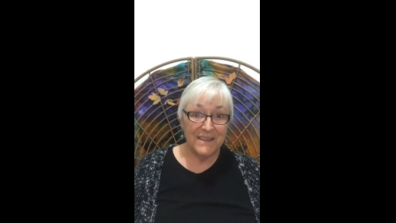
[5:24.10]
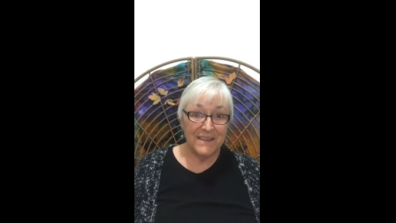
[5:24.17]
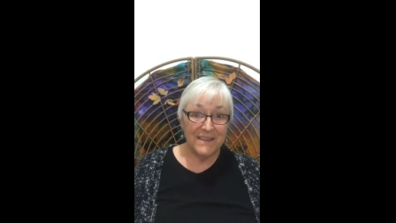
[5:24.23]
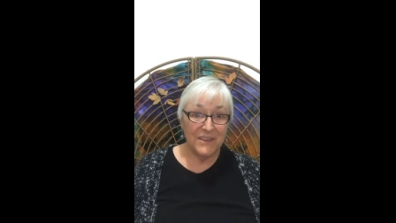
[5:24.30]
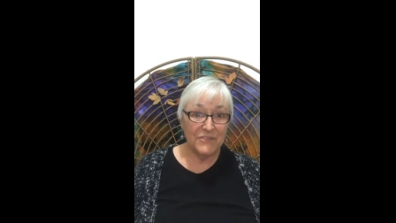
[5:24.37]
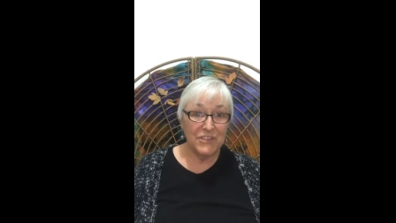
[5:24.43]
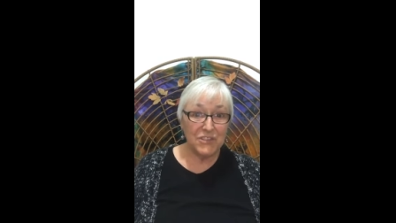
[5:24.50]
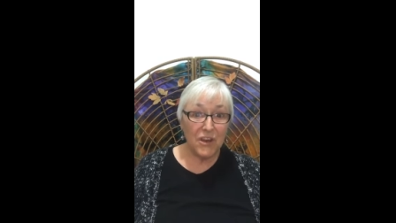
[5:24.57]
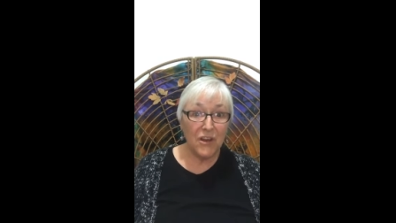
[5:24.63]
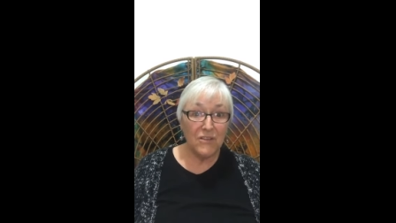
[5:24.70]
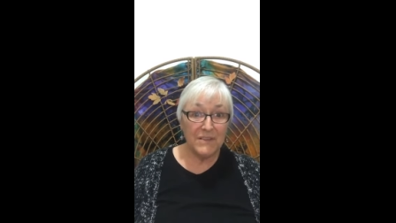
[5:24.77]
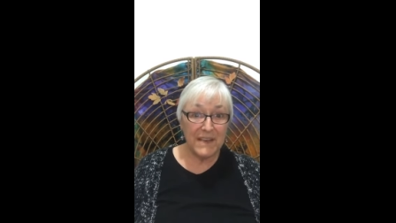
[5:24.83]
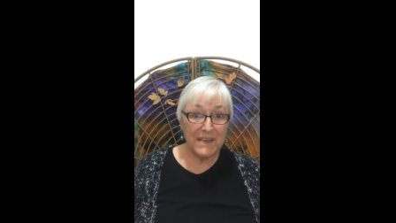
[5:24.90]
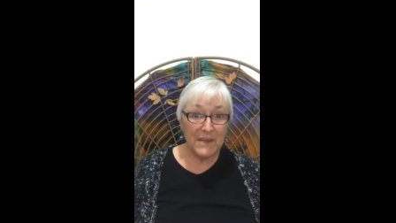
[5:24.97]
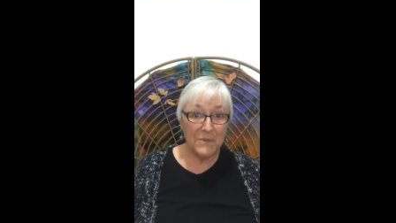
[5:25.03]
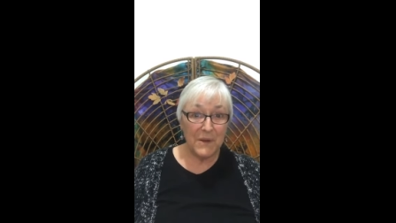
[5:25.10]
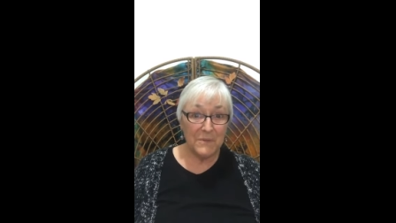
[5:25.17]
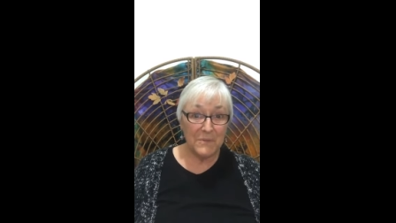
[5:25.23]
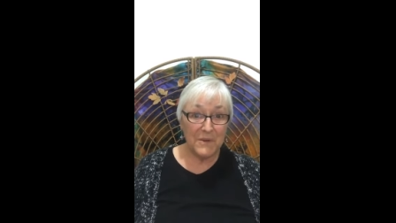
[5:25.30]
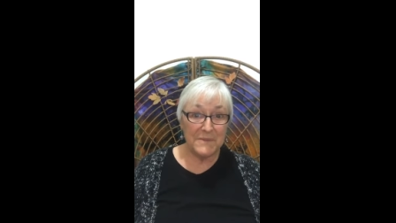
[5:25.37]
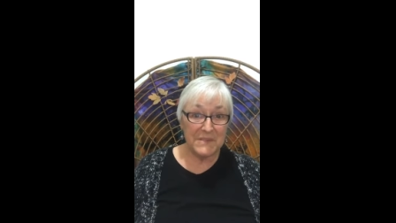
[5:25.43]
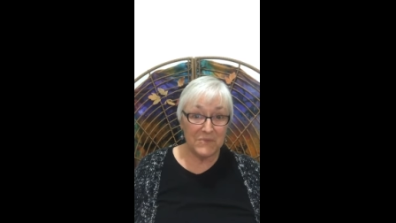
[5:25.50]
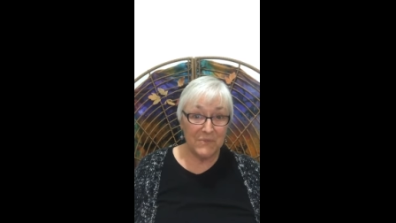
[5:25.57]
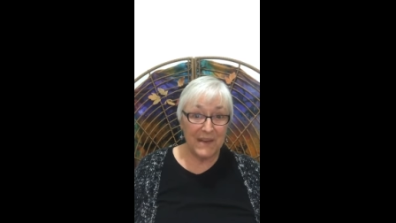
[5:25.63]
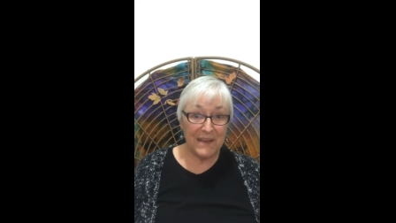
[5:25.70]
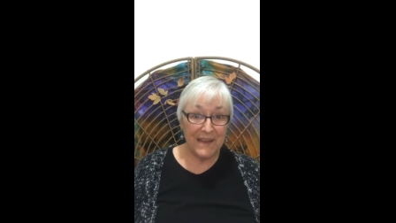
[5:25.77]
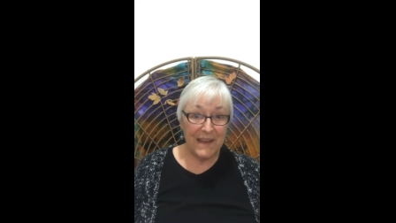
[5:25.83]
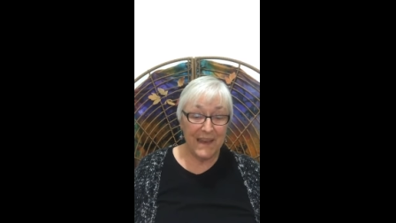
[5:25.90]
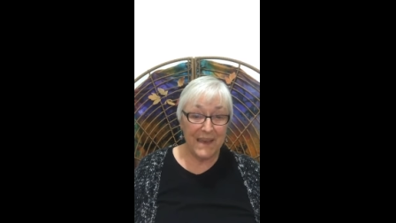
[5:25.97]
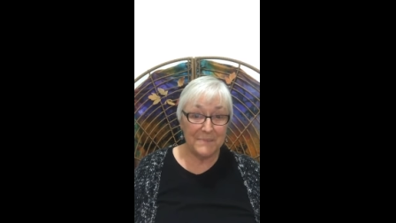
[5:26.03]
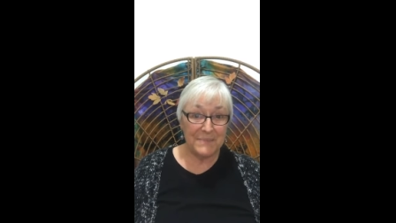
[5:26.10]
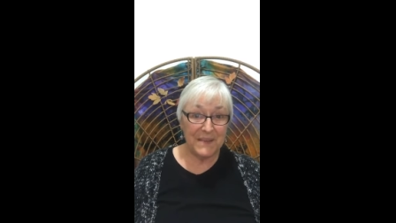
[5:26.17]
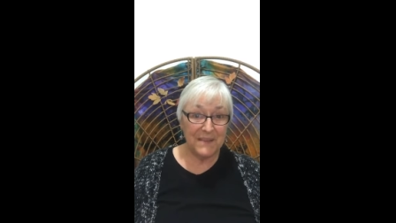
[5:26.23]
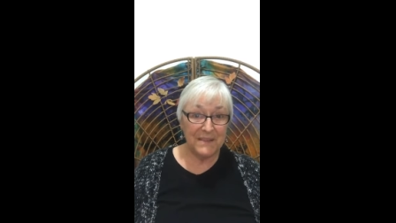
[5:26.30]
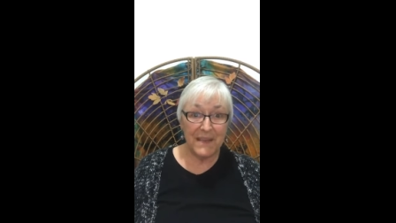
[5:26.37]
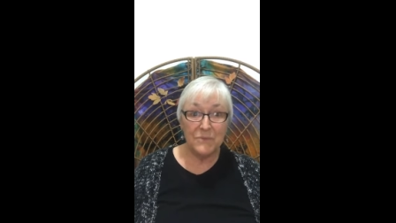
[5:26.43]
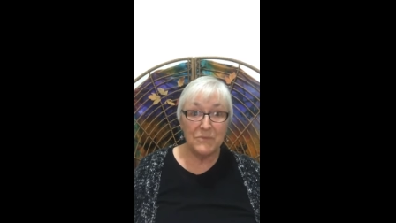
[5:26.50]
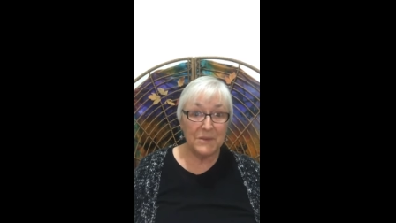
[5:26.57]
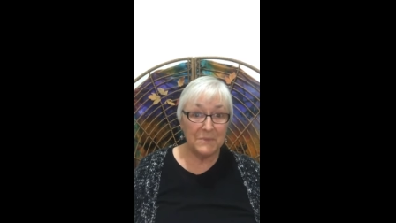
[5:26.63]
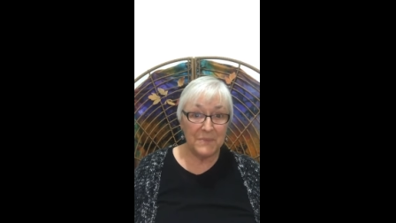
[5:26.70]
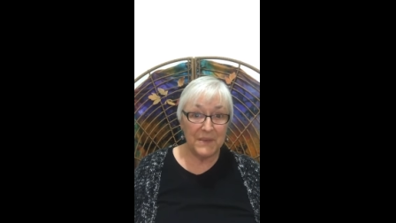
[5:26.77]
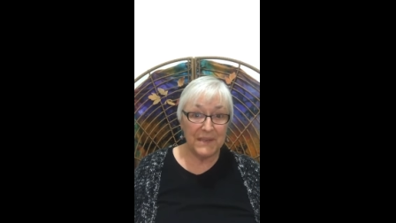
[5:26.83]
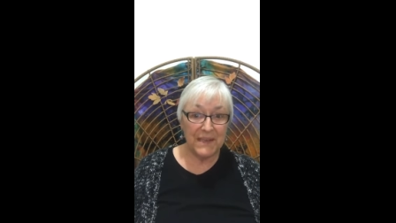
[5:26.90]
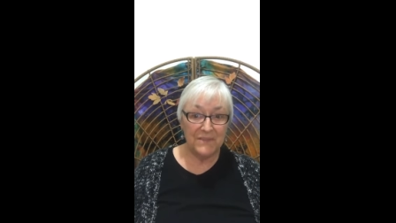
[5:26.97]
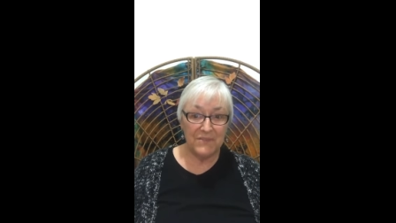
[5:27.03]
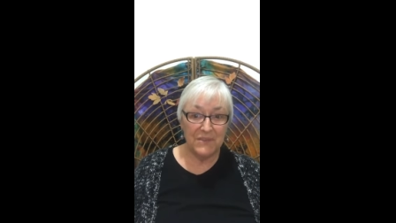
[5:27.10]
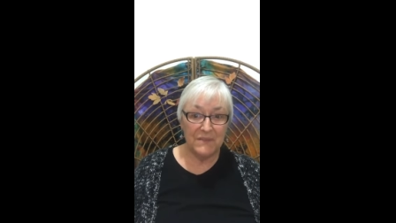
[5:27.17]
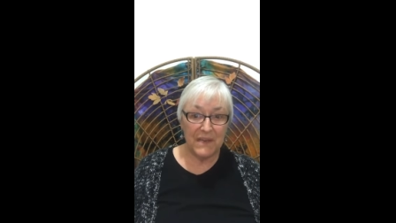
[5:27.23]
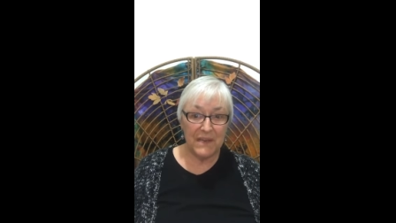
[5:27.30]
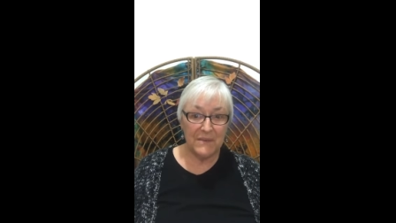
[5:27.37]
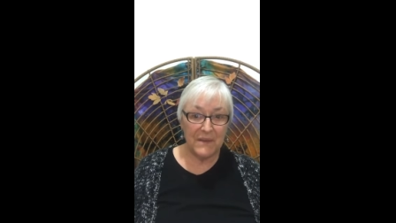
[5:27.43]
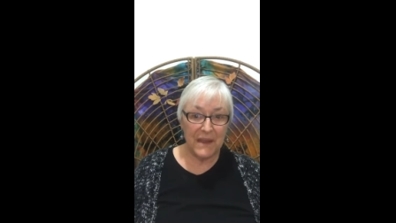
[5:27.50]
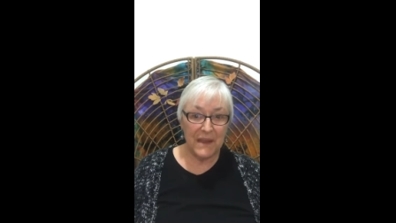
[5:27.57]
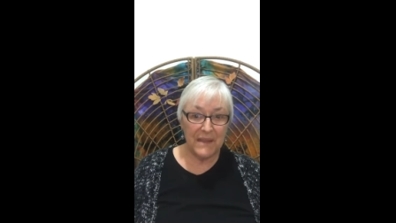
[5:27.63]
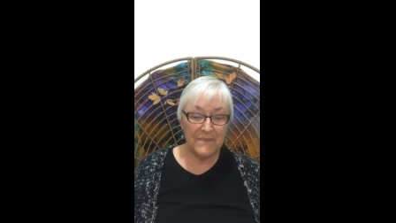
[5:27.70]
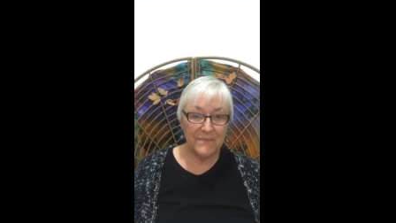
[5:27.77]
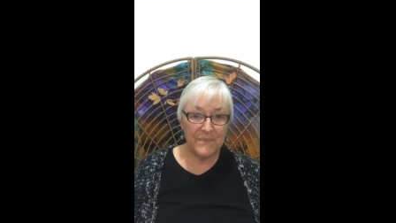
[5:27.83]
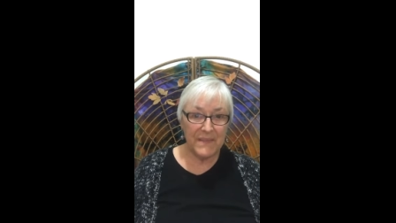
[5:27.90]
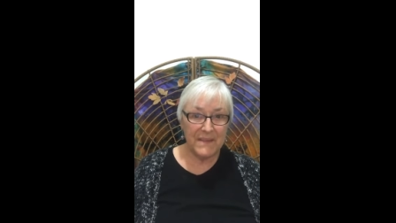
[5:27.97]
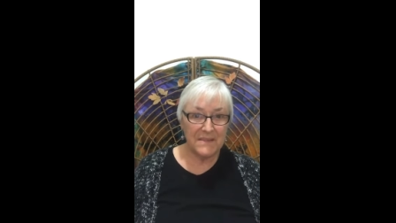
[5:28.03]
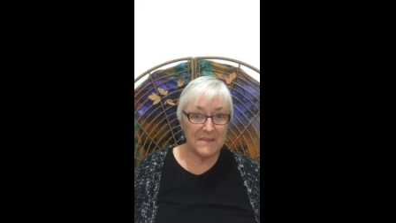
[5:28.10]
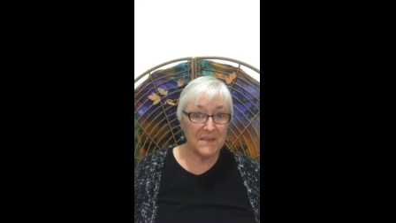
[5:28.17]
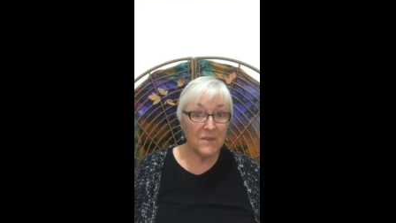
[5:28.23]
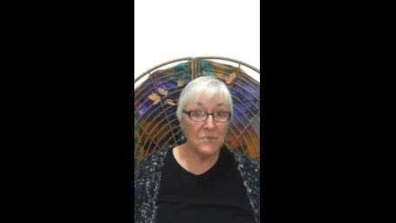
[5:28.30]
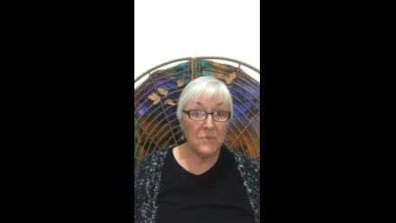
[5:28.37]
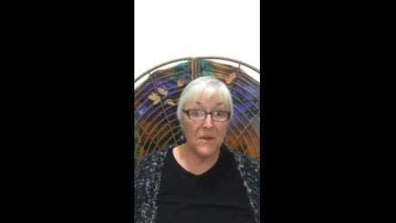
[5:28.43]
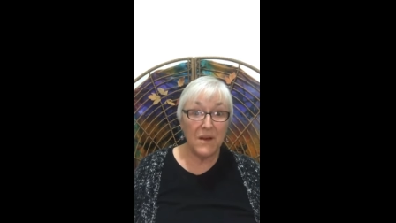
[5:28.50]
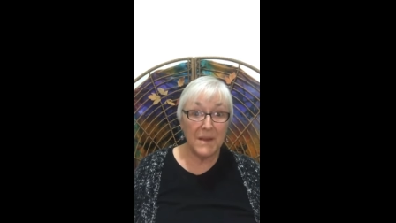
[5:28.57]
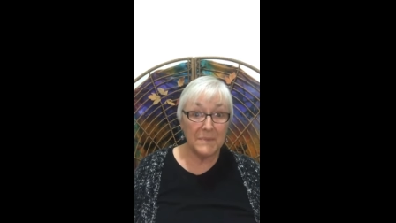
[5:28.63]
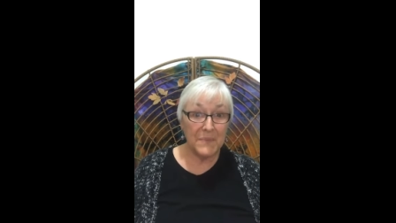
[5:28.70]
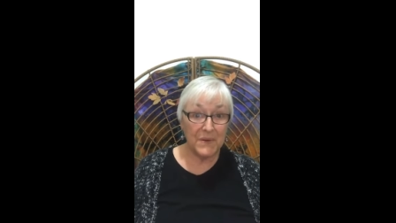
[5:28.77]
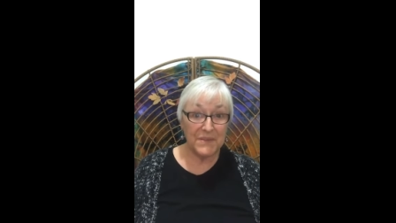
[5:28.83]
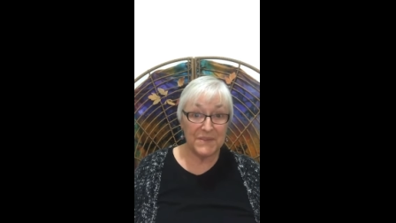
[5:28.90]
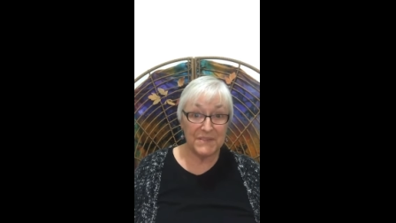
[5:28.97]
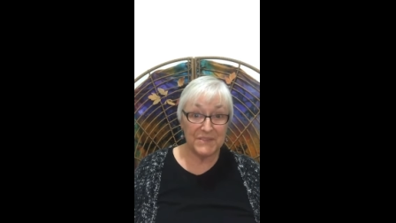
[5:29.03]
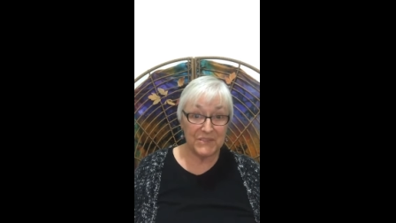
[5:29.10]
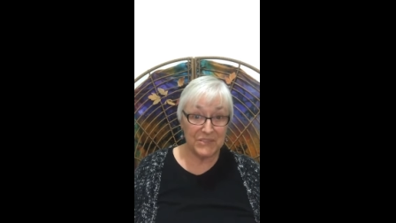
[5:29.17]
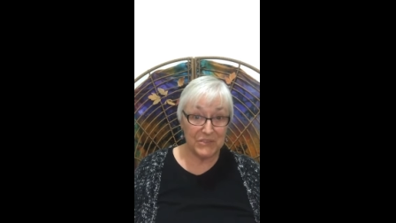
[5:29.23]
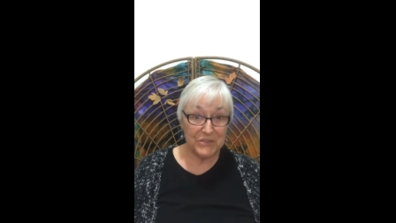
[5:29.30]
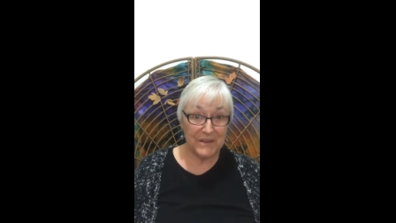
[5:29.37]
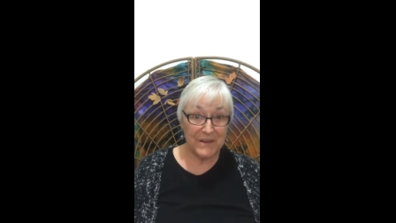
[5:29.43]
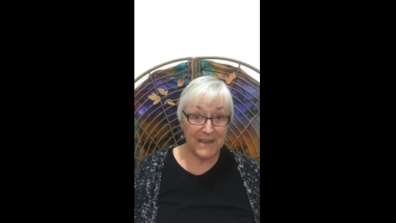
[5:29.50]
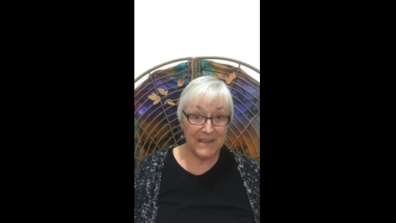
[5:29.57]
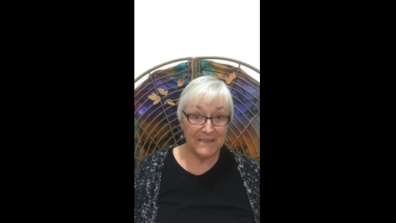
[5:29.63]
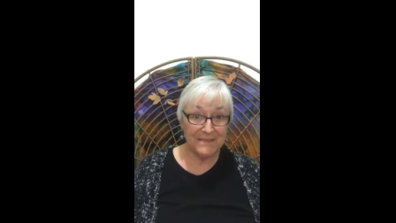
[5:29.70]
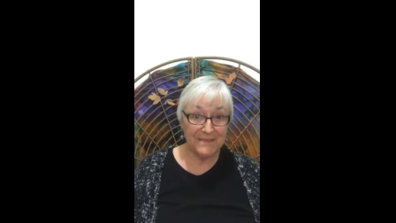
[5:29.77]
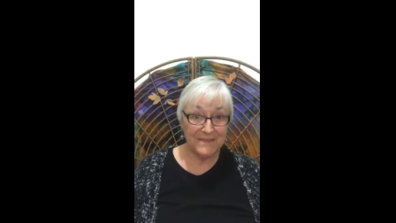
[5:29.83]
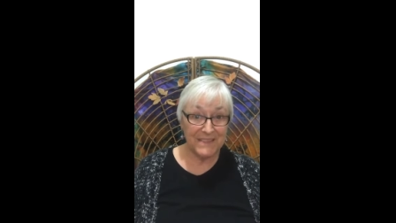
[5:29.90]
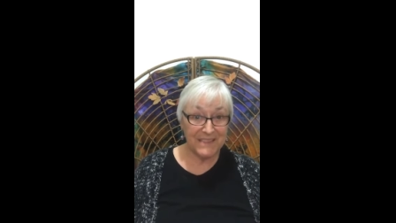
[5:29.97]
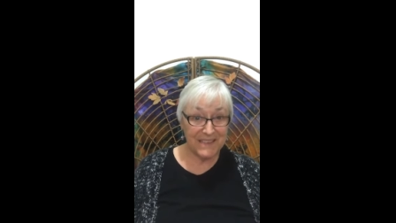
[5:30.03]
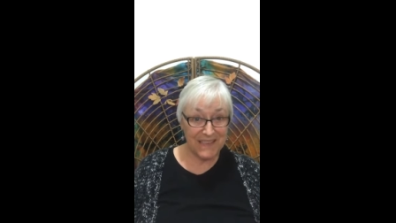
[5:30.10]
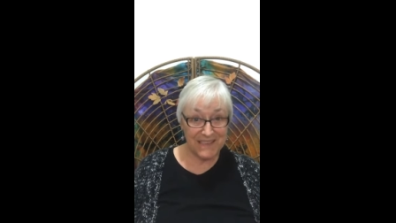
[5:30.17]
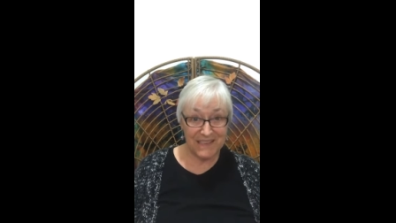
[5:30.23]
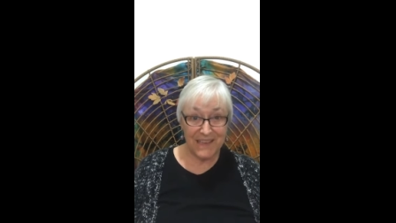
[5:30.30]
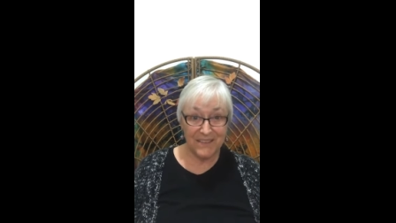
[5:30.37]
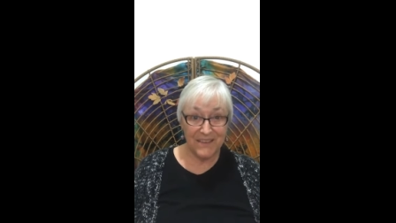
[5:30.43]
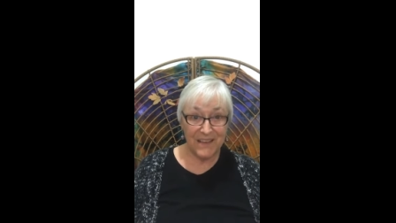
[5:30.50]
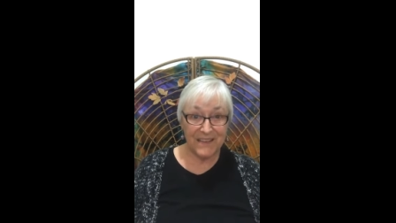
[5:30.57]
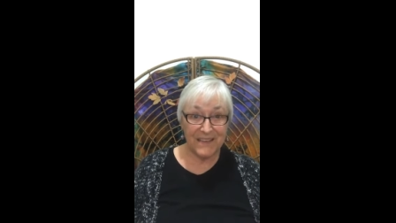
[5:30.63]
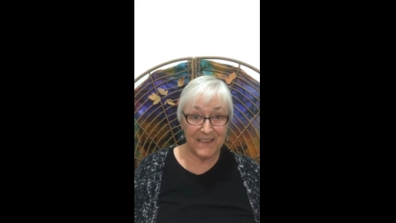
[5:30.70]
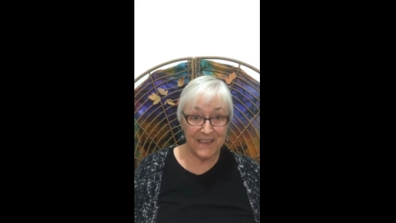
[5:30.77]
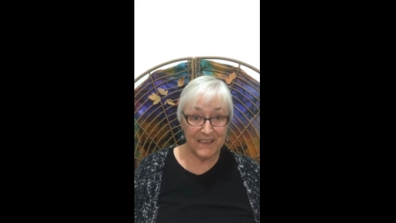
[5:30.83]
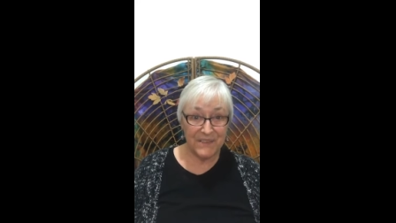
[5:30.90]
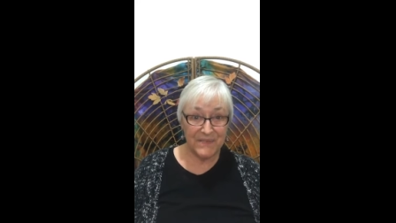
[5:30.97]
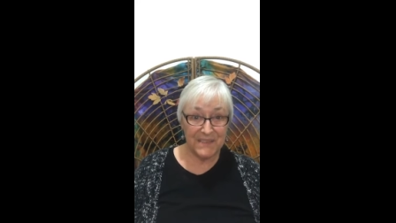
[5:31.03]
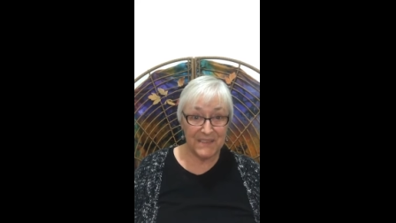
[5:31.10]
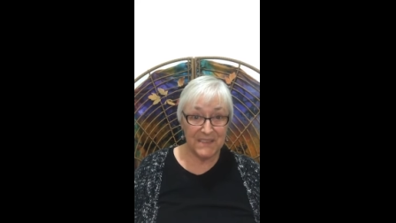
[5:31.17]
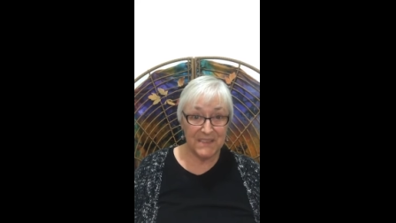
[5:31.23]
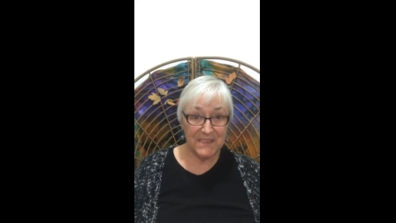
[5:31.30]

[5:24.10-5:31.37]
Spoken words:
if you told anyone what was really happening, they wouldn't believe you anyway. So why bother to try? Does that sound like the elephant?